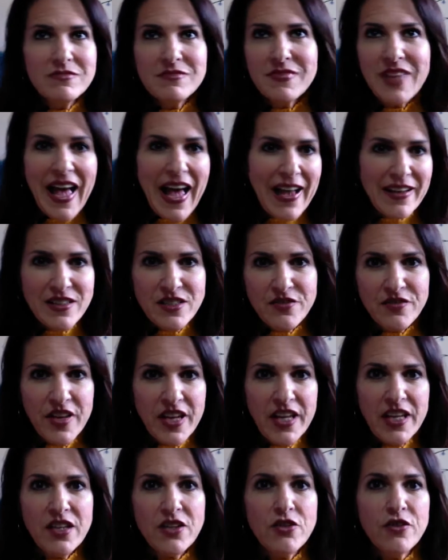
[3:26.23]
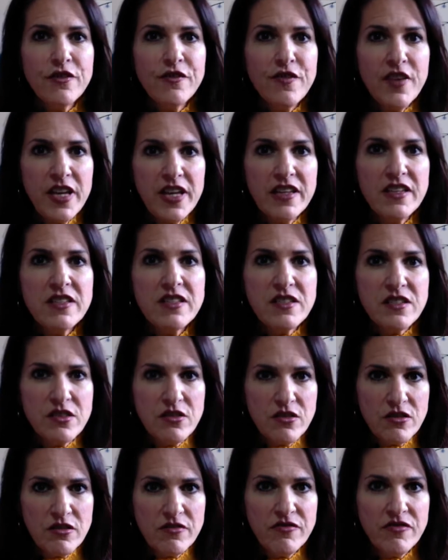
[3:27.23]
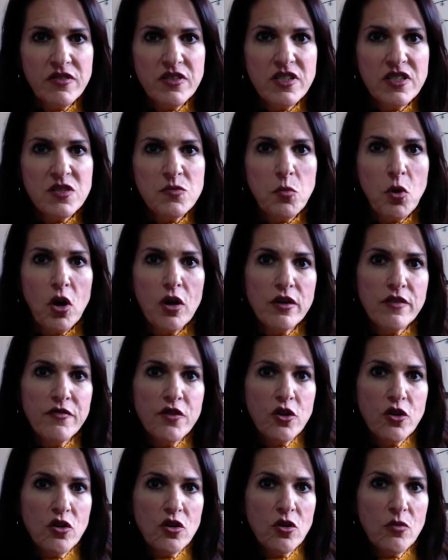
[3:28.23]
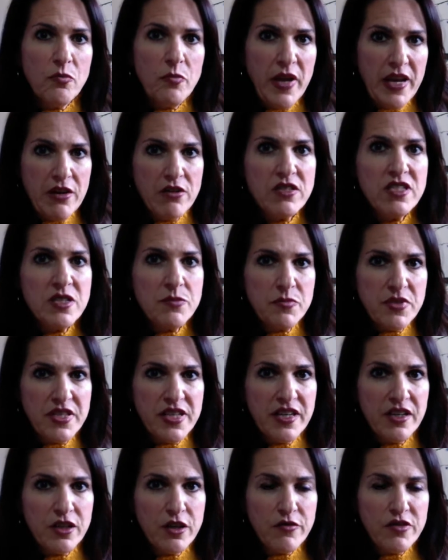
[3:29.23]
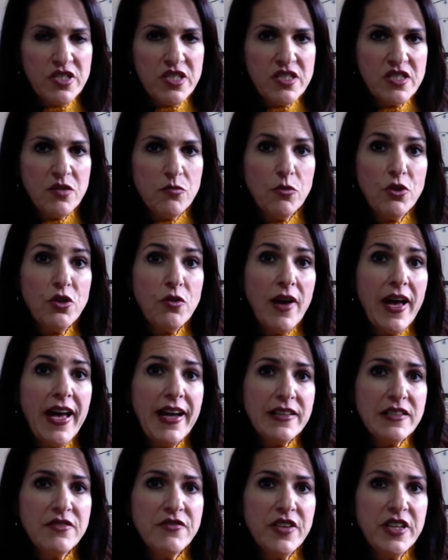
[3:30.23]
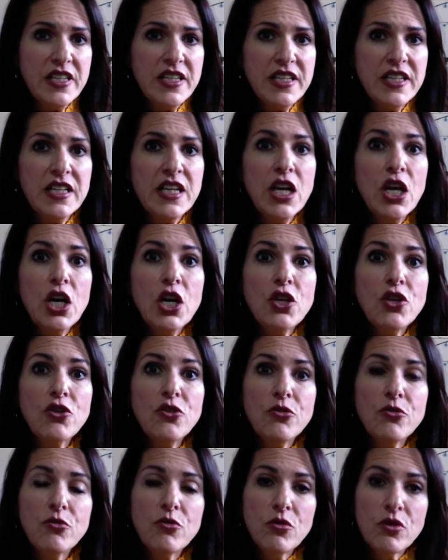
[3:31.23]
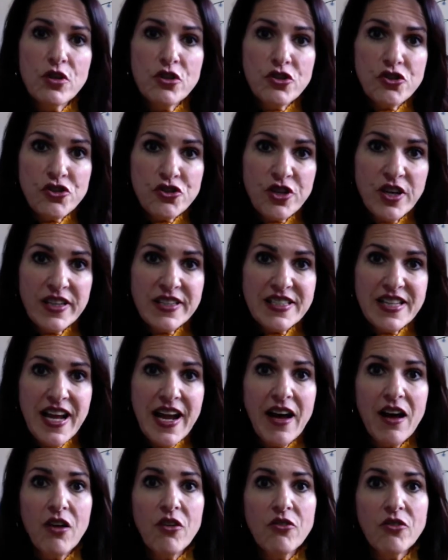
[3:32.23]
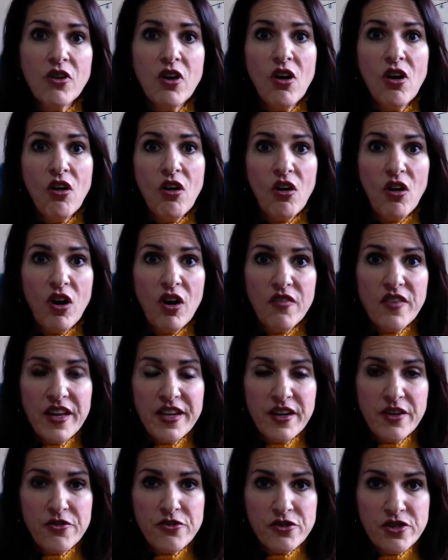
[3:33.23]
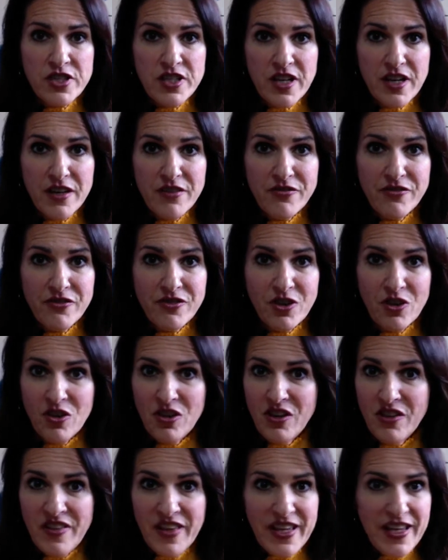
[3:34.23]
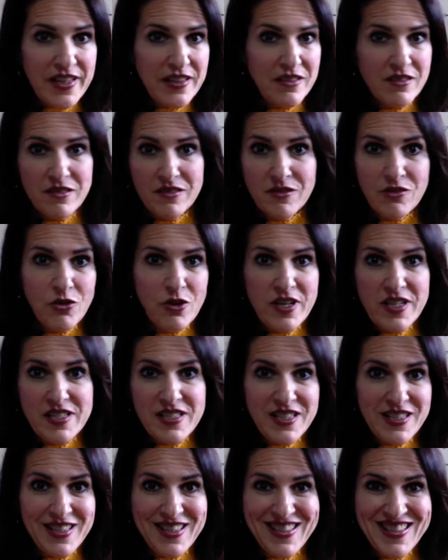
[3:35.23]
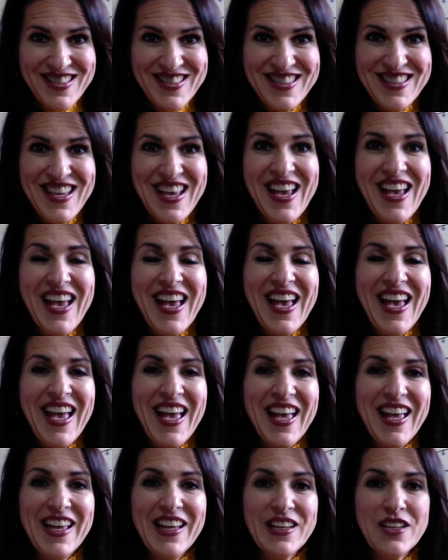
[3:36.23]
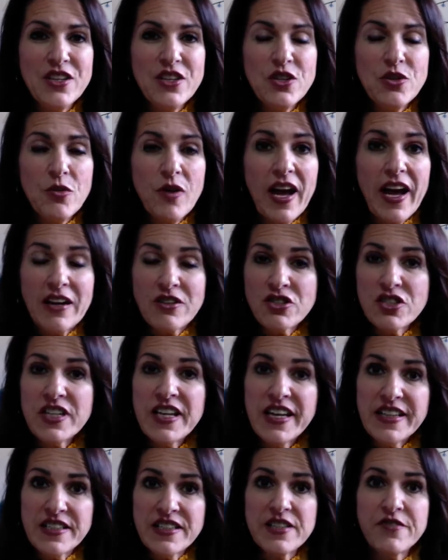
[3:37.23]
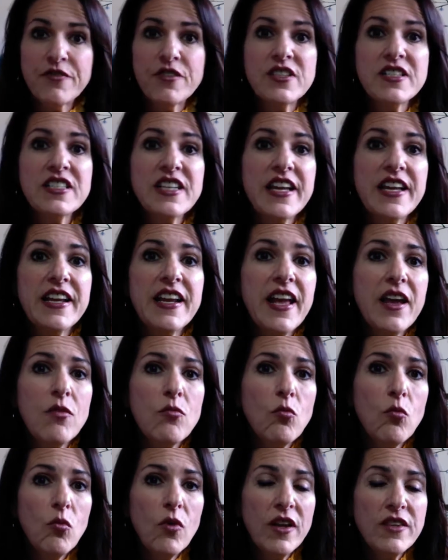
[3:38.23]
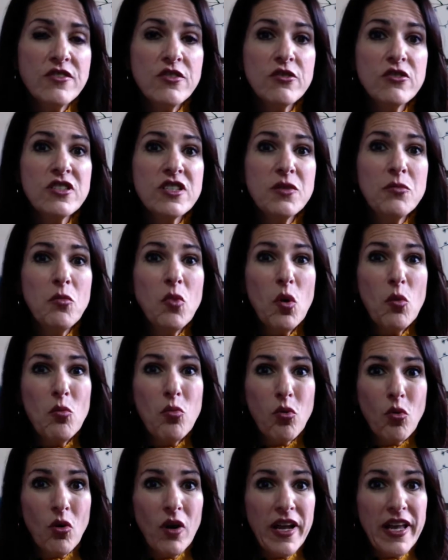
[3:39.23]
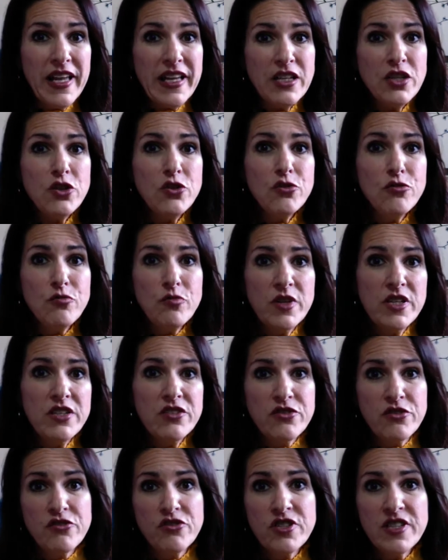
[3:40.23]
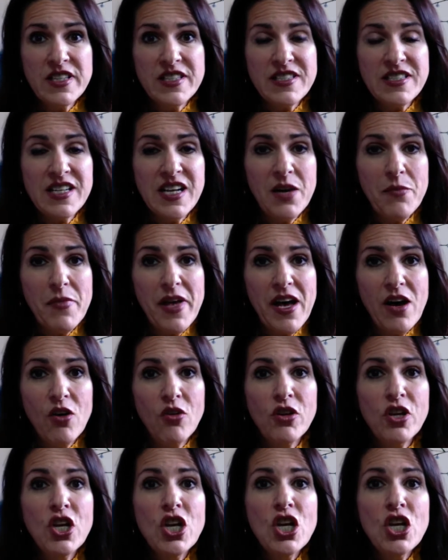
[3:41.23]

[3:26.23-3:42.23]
activate your vagus nerve, this part of your parasympathetic nervous system, when you activate it, you shut down all that other stuff, all that craziness, and you actually get in a different state. And, and there's some brand new research that's come out.